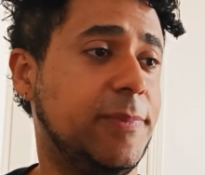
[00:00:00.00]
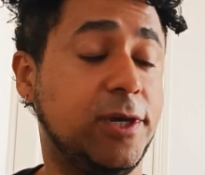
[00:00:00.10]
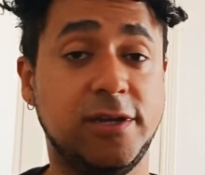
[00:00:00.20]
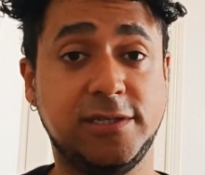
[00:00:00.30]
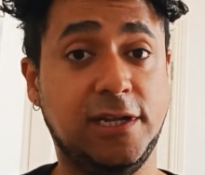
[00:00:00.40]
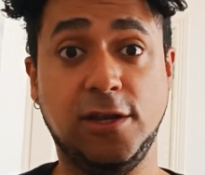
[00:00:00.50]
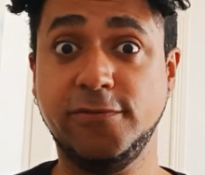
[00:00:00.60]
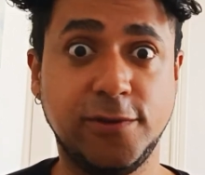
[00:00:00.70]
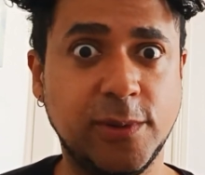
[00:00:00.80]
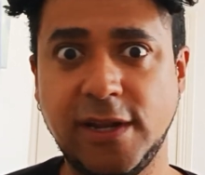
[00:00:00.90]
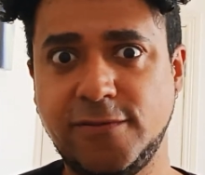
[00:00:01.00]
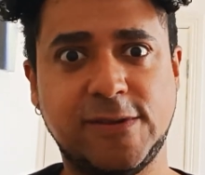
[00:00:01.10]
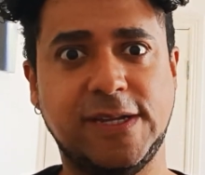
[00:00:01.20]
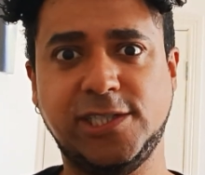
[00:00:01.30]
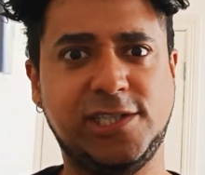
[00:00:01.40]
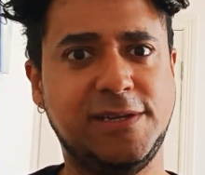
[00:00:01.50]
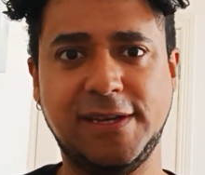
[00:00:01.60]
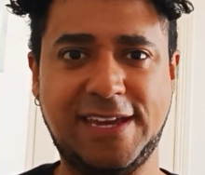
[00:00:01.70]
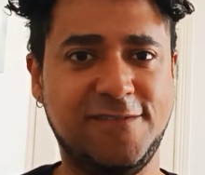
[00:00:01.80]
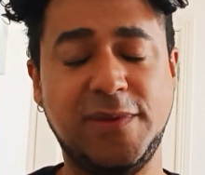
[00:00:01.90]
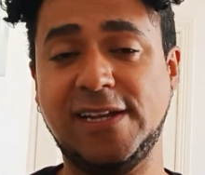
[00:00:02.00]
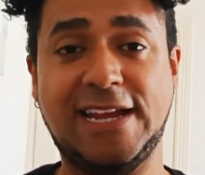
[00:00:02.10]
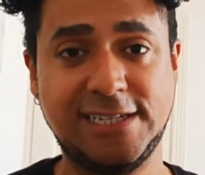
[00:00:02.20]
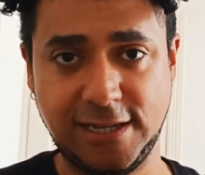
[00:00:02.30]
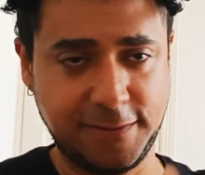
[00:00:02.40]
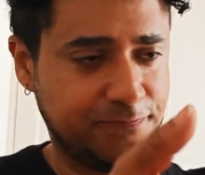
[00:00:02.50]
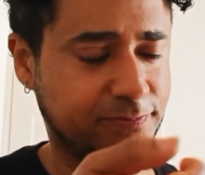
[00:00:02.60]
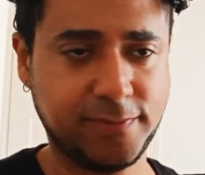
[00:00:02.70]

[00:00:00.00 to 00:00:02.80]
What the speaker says: because I love you and everything. She gave me a letter.